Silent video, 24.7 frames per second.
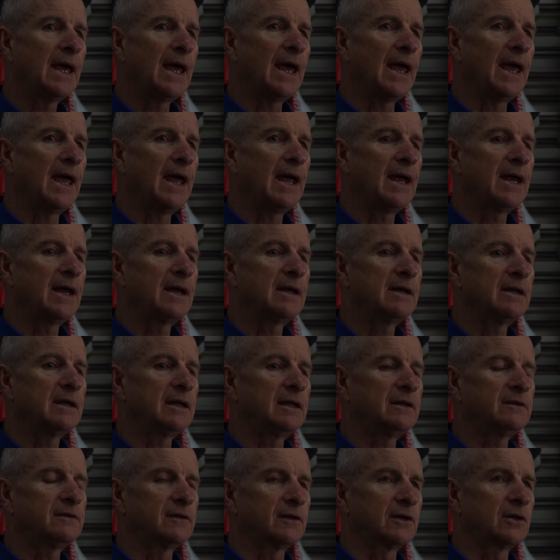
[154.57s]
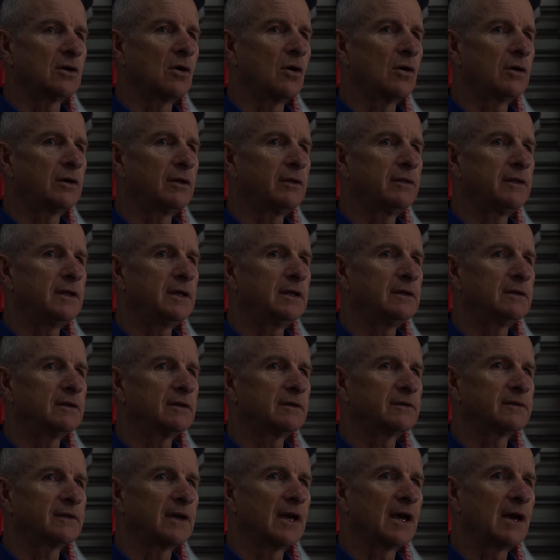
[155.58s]
And it's the kind of thing that
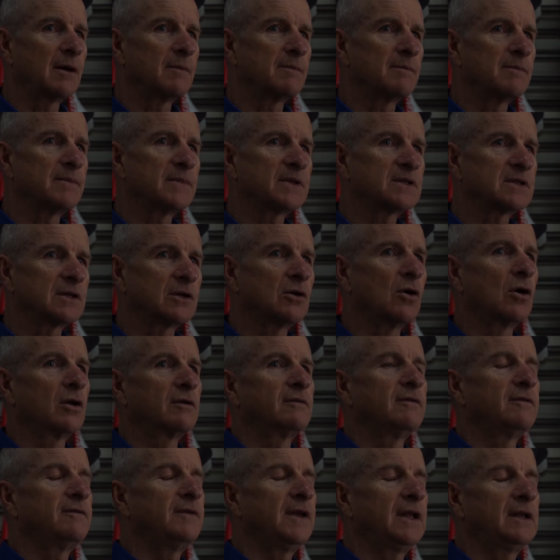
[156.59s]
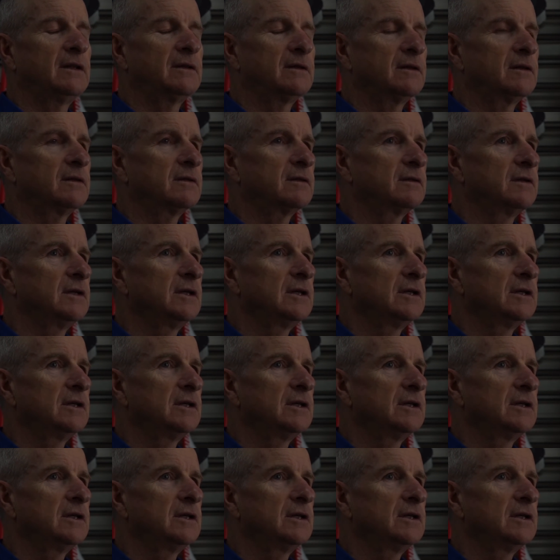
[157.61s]
it's the kind of event that